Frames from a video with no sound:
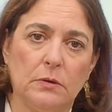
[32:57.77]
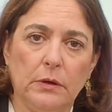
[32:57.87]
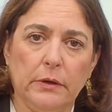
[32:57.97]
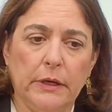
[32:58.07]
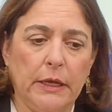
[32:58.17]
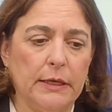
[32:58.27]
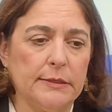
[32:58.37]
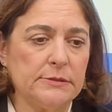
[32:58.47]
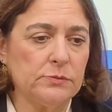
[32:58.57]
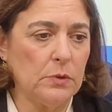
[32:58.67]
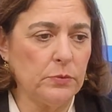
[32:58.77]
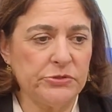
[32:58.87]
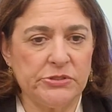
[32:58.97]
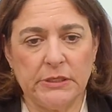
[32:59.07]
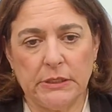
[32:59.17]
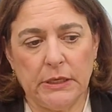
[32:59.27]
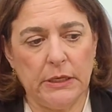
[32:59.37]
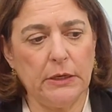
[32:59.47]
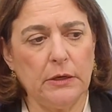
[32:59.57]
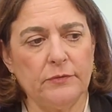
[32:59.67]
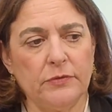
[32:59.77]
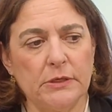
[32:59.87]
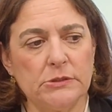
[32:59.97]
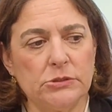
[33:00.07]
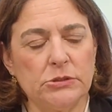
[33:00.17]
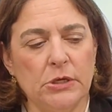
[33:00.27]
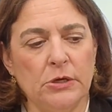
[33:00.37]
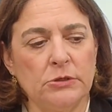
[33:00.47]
or is what we're seeing here, this